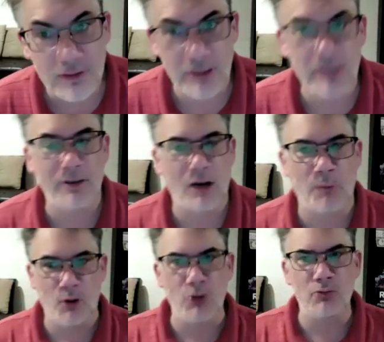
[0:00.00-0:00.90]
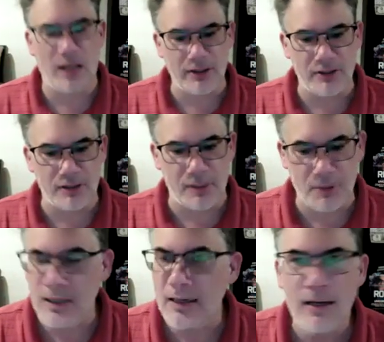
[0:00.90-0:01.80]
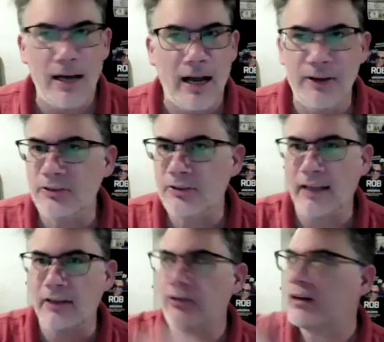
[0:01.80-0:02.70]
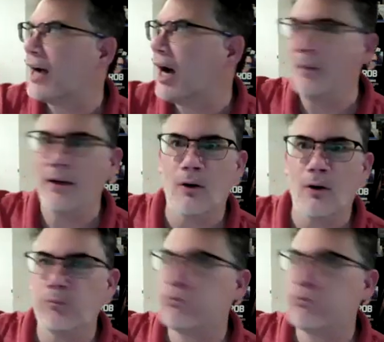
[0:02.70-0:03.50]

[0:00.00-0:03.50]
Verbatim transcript: to develop those relationships. And you're just like, you're a comic on.